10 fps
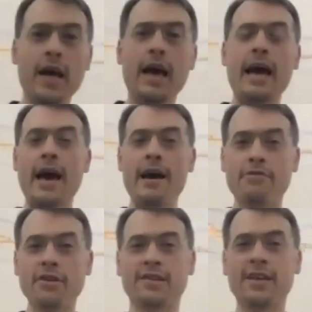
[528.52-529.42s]

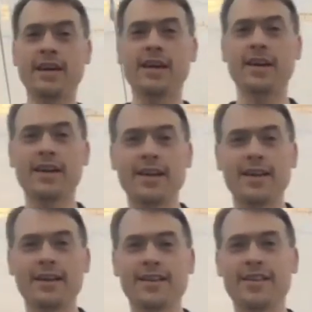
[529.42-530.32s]
everything
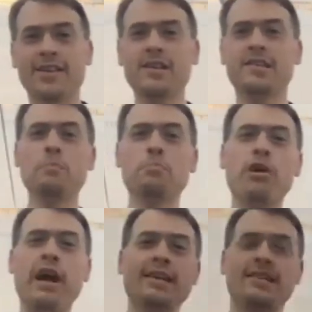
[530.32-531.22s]
is
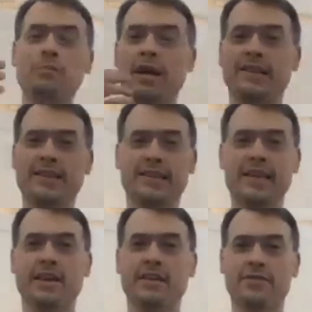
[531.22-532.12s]
embraced by the self.